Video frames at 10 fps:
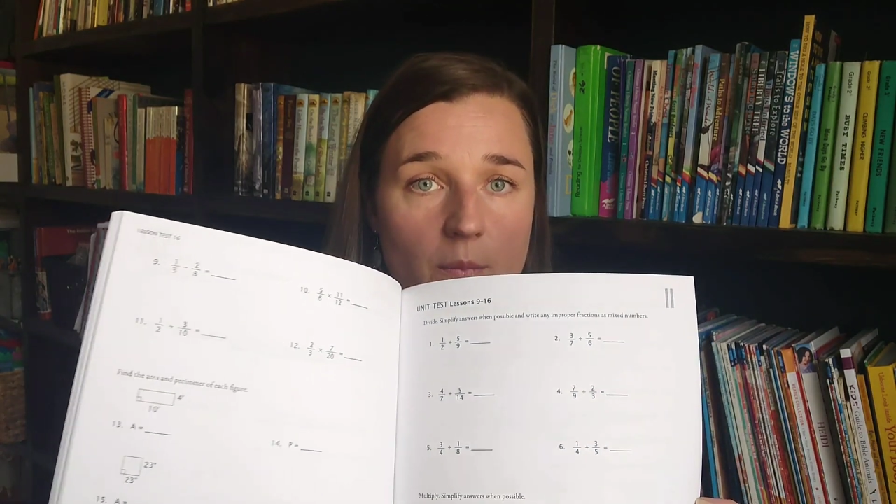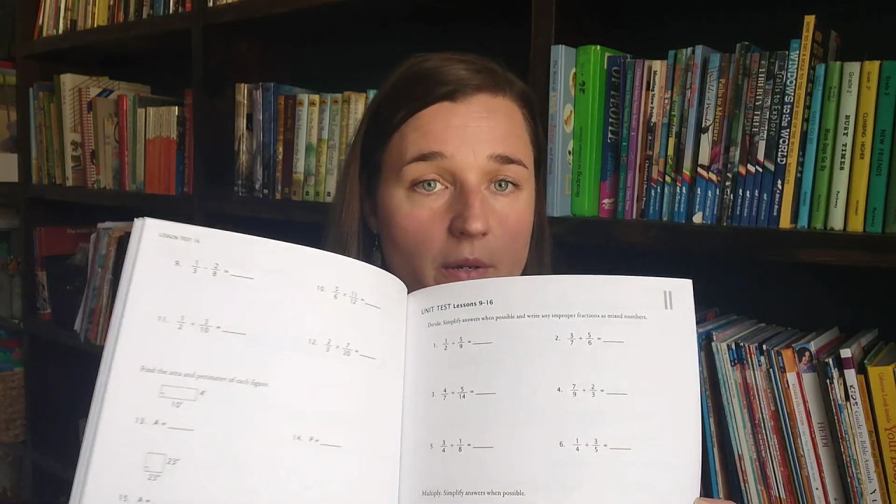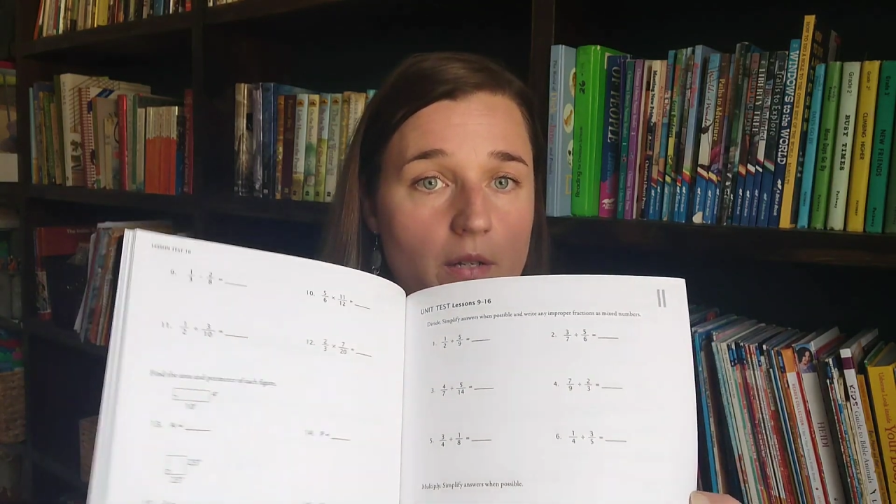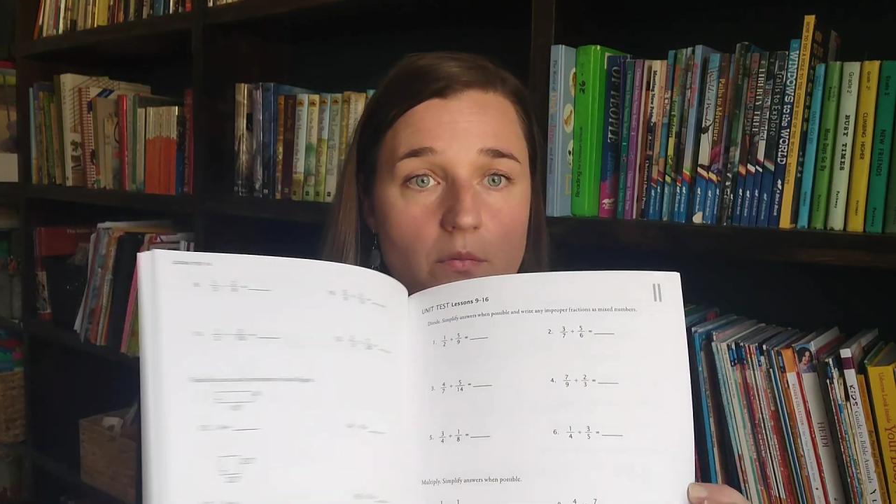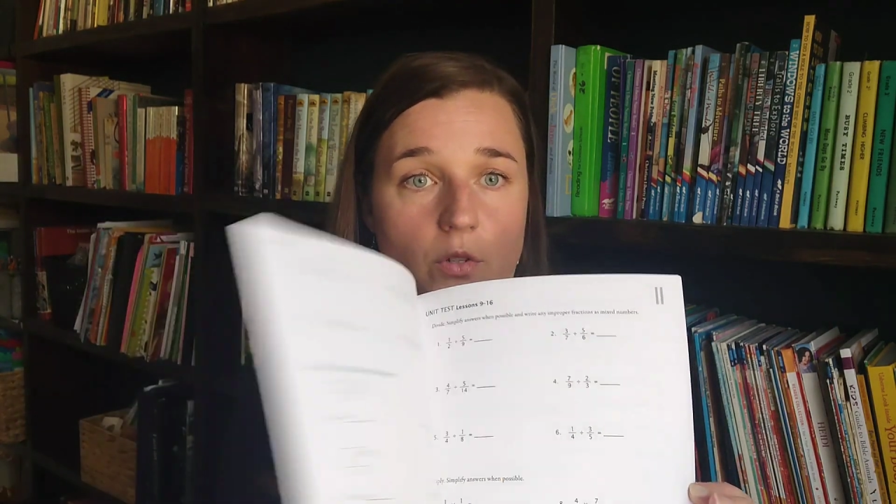
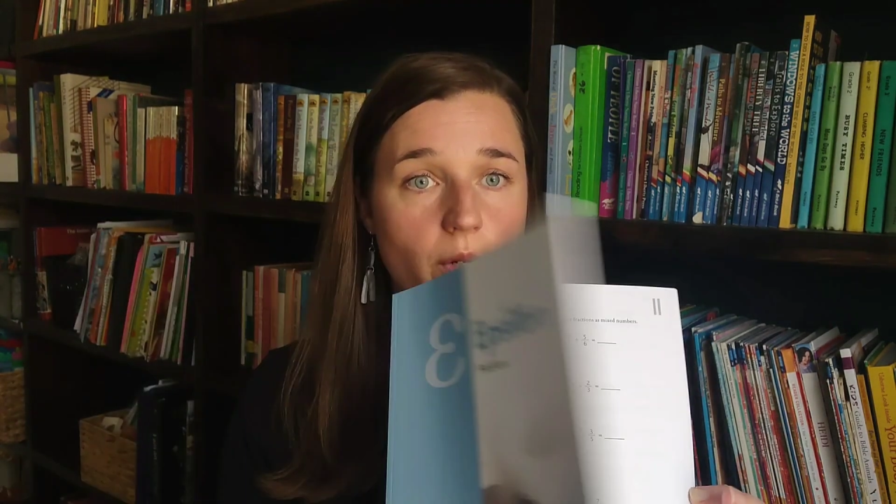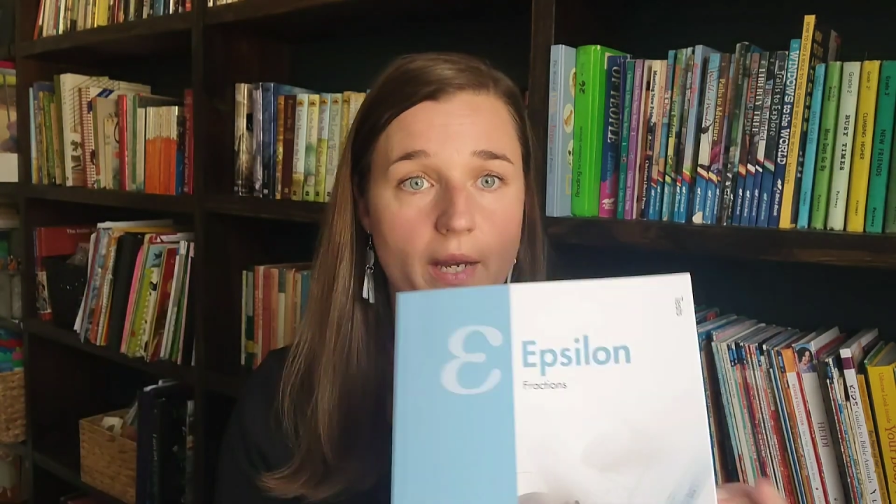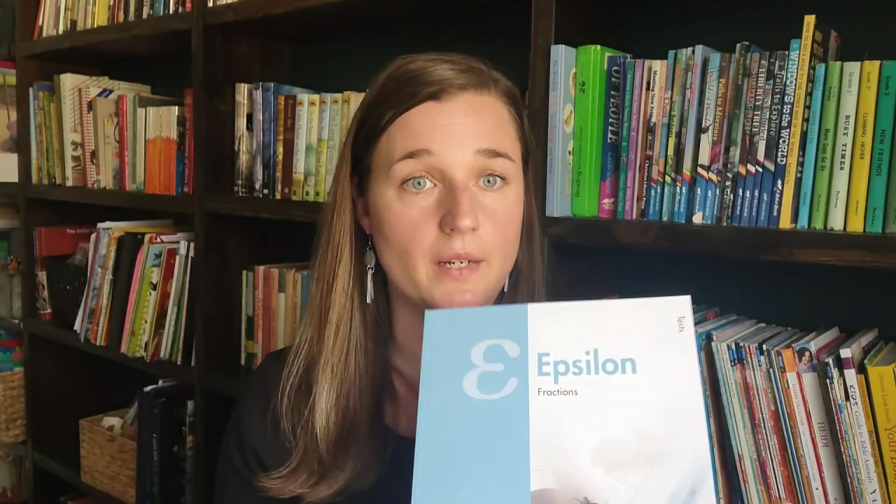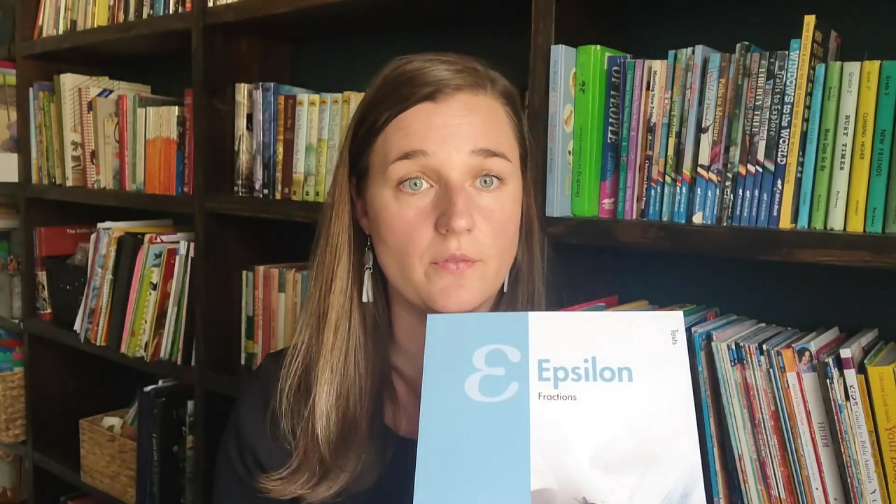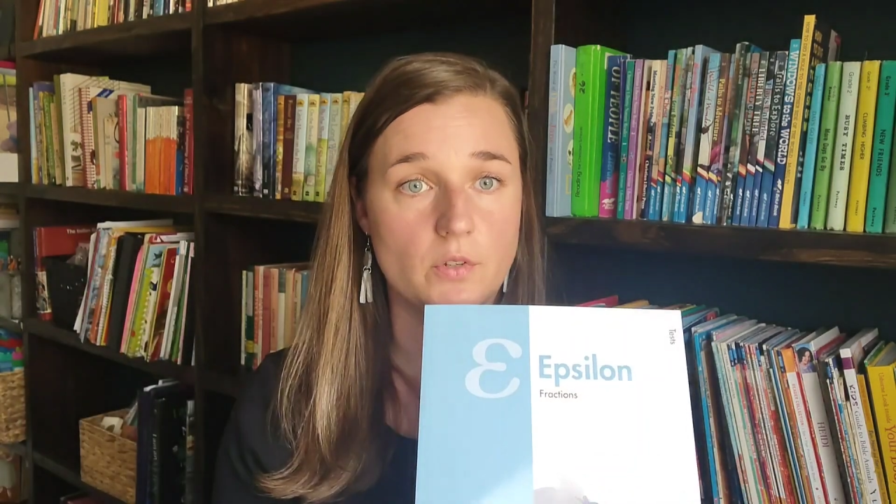but you
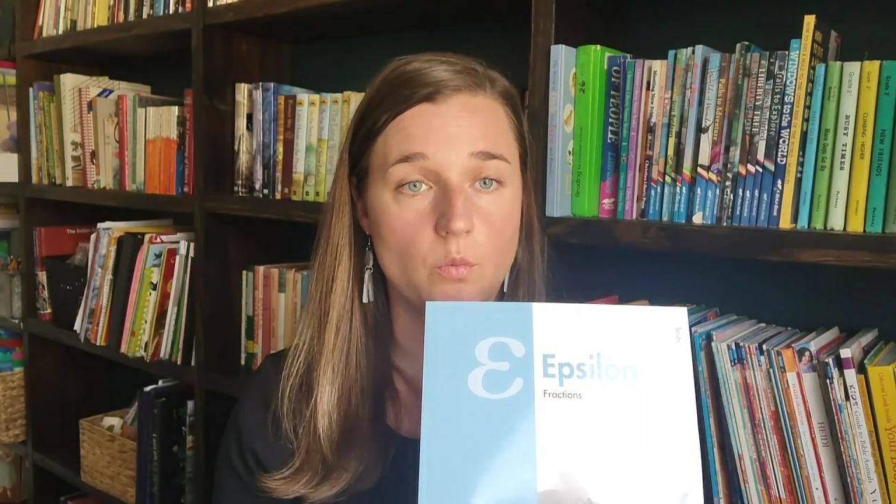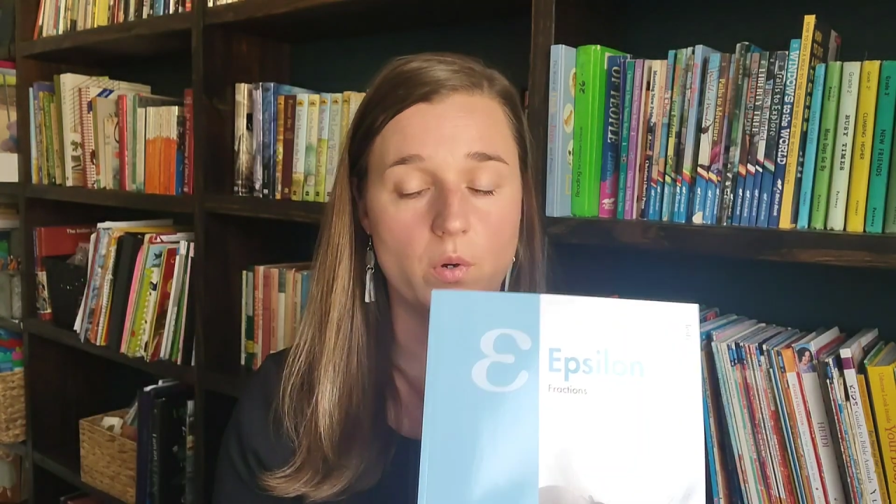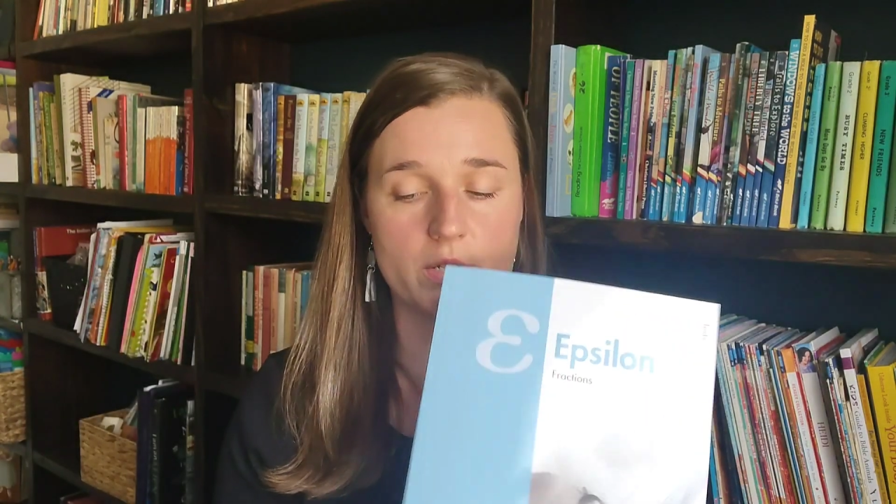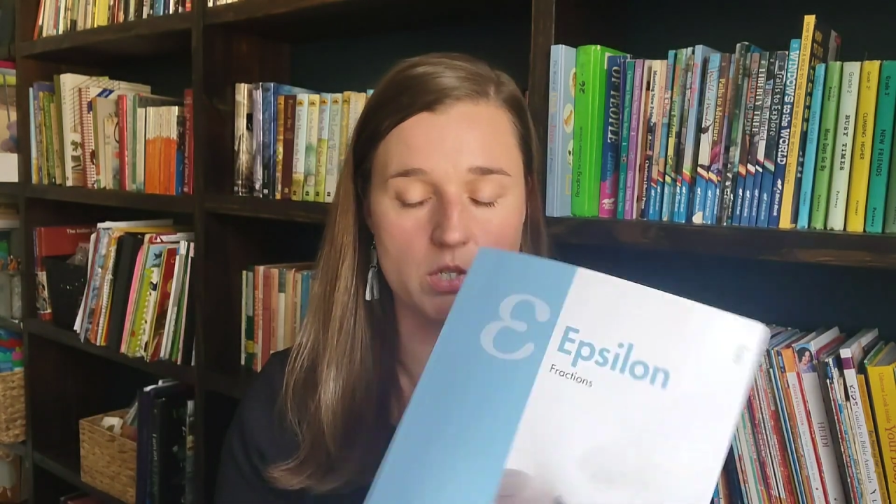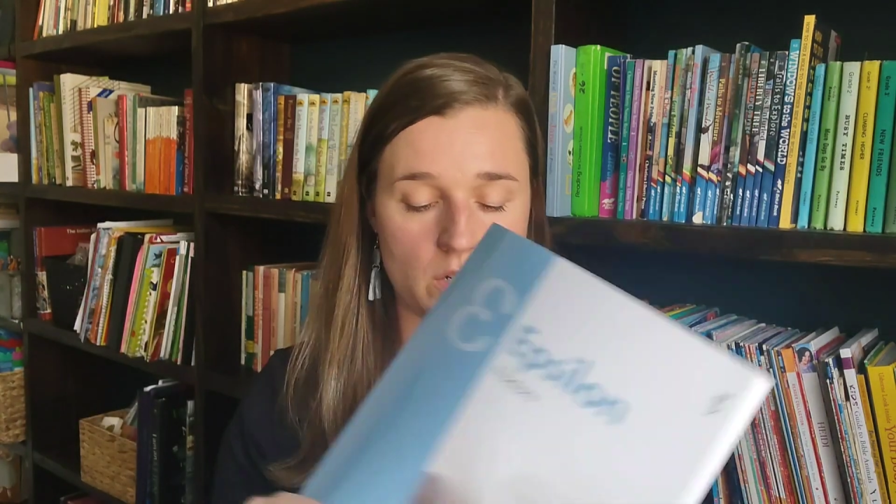can if you
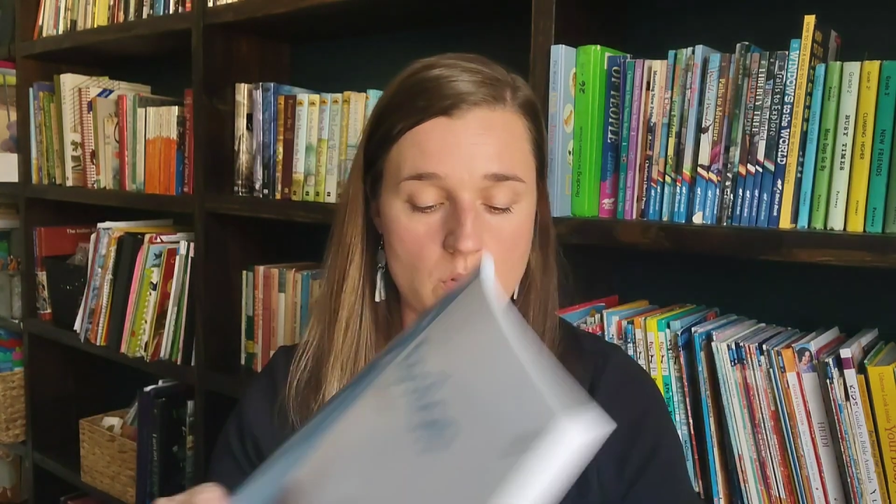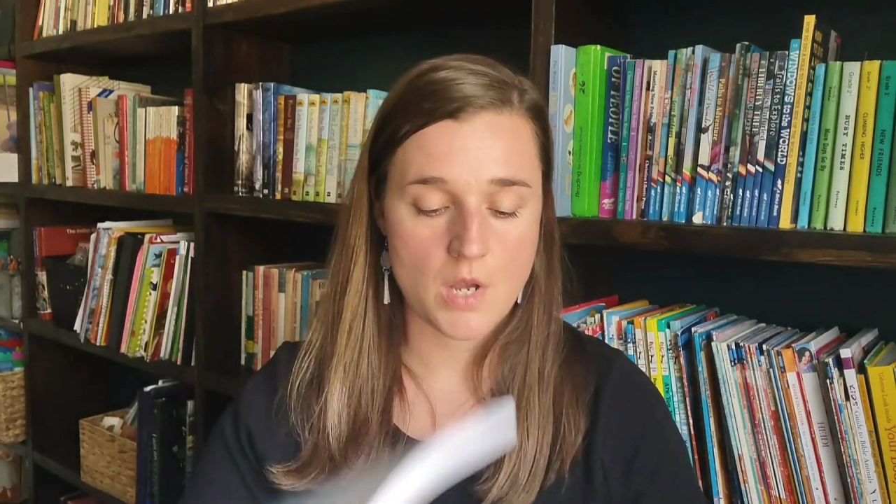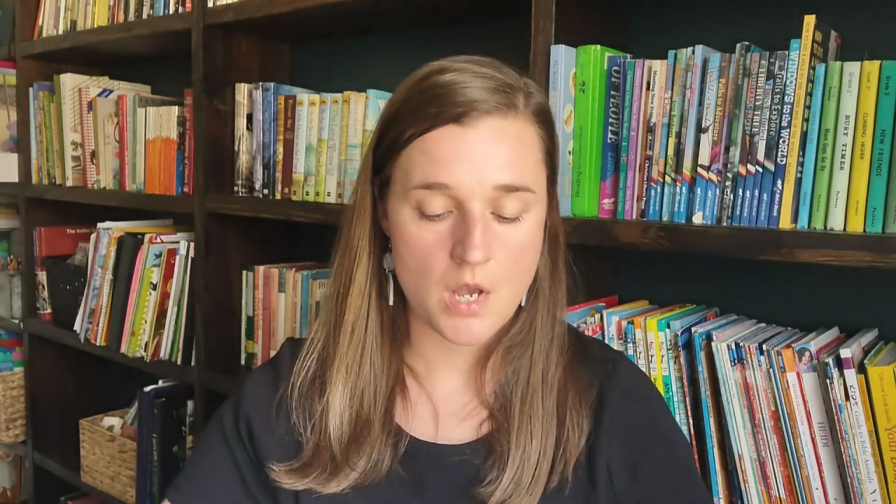want to.